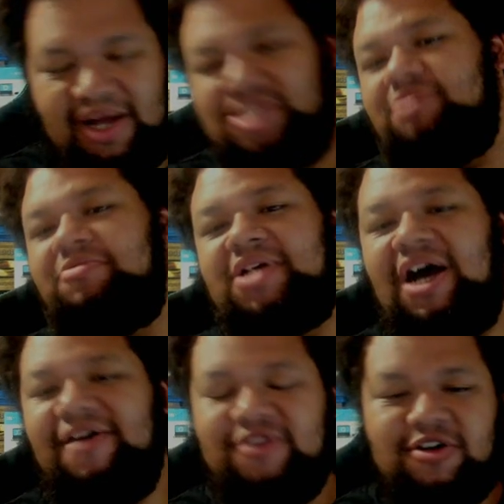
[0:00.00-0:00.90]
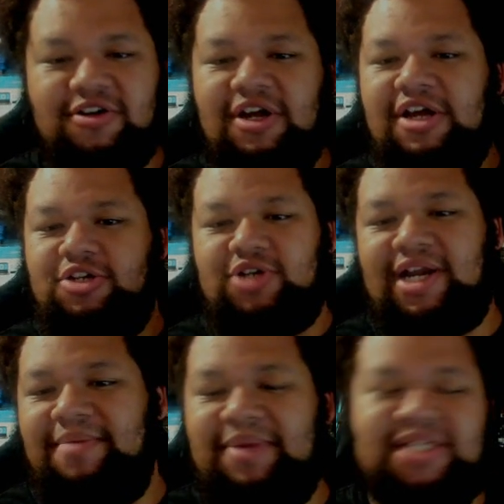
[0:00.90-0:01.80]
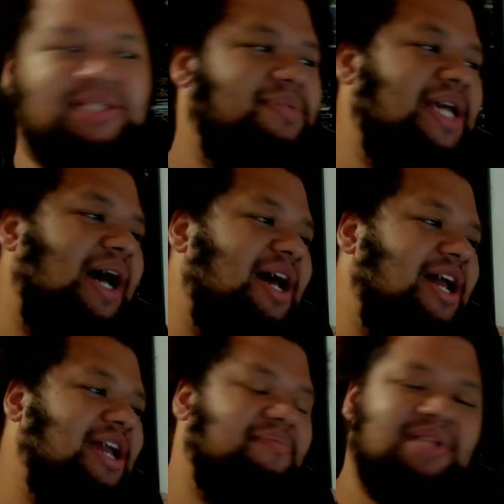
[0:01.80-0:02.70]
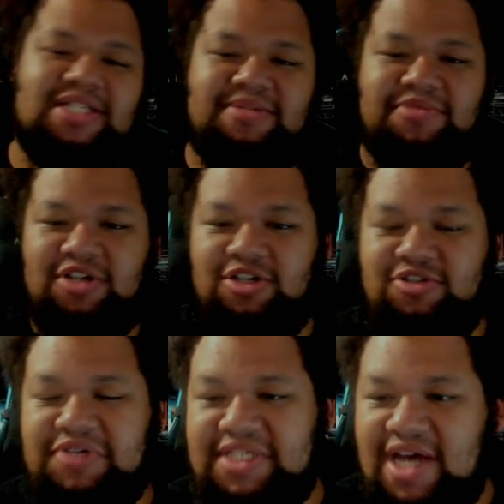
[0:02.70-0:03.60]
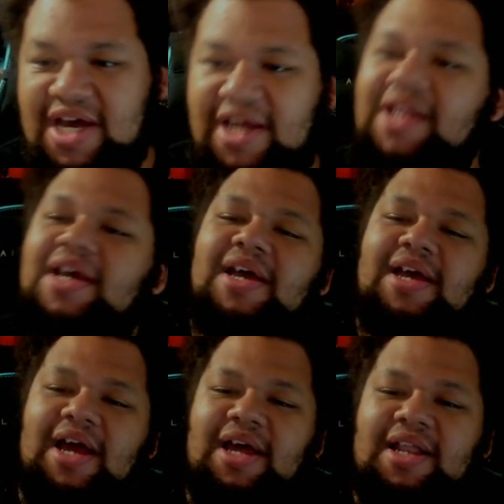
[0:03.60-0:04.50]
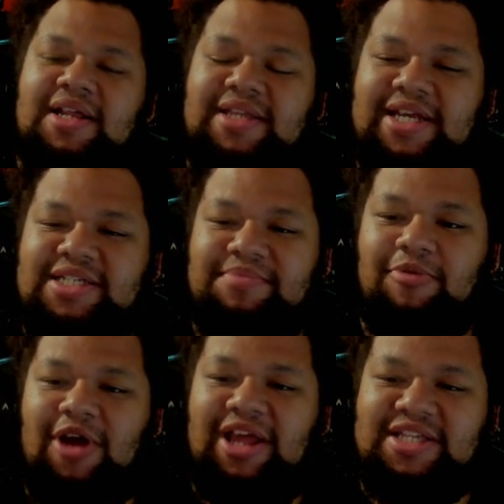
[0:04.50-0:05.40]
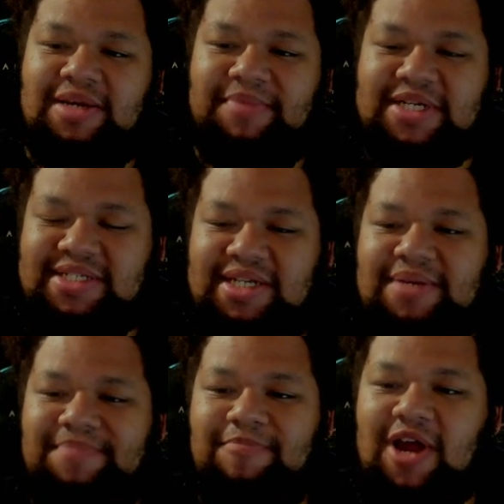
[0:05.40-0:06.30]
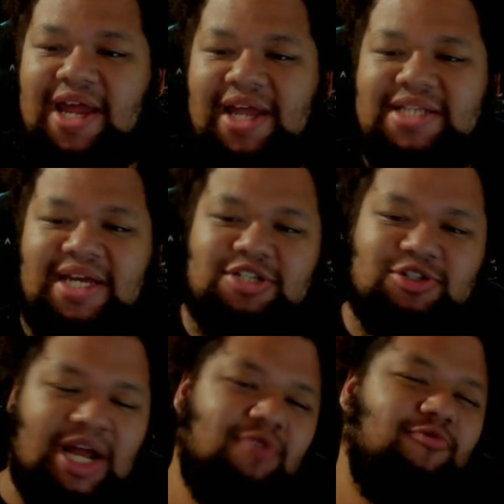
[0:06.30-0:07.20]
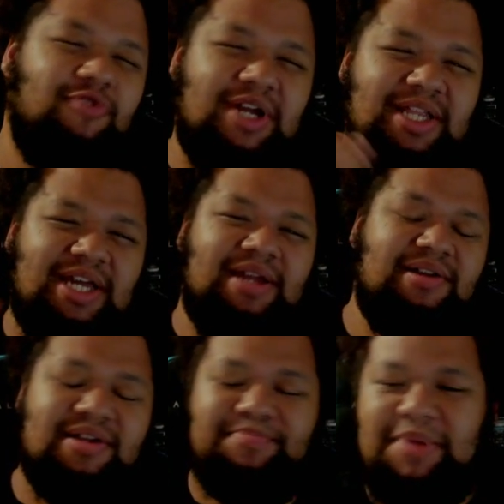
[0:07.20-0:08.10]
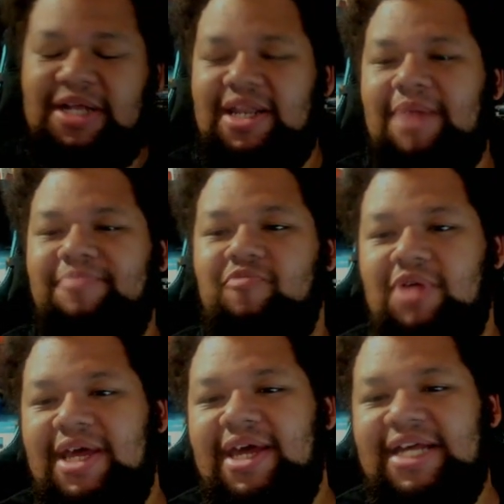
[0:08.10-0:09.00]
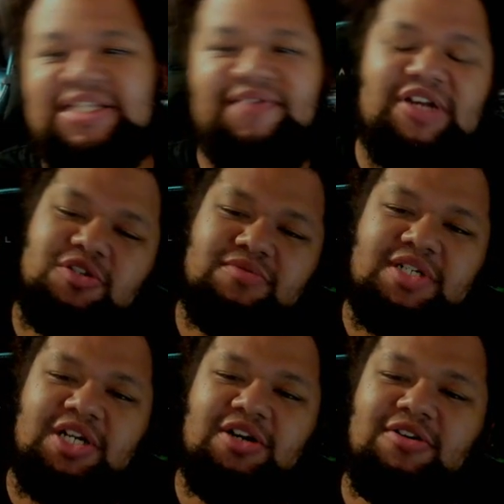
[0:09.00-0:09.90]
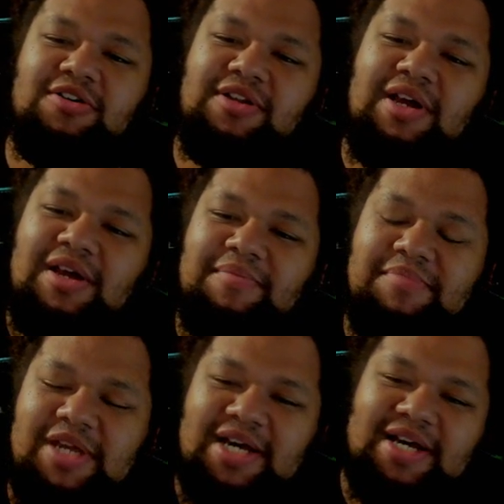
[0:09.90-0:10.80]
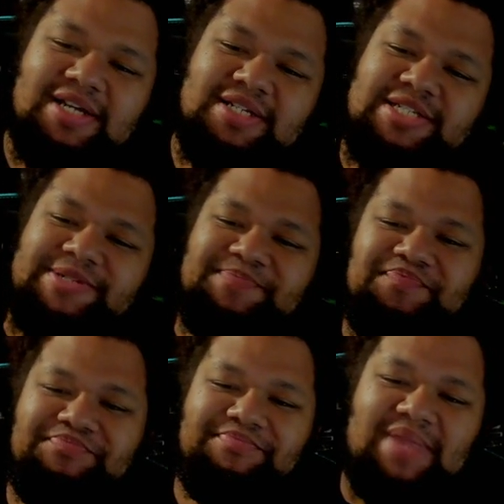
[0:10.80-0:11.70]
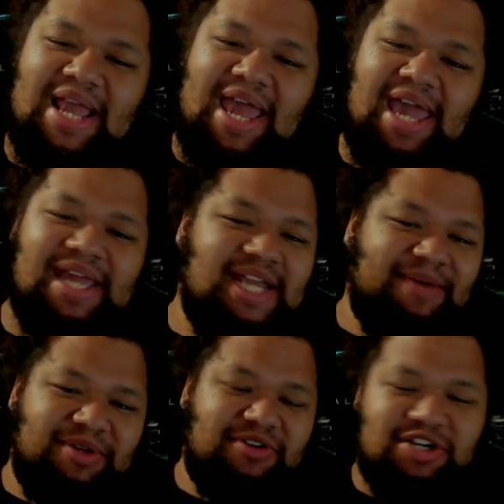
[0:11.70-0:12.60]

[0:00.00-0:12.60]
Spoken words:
recover, try to make some time, get some surgeries done, and then take some extended breaks, like try to really build up his eventual return, because I think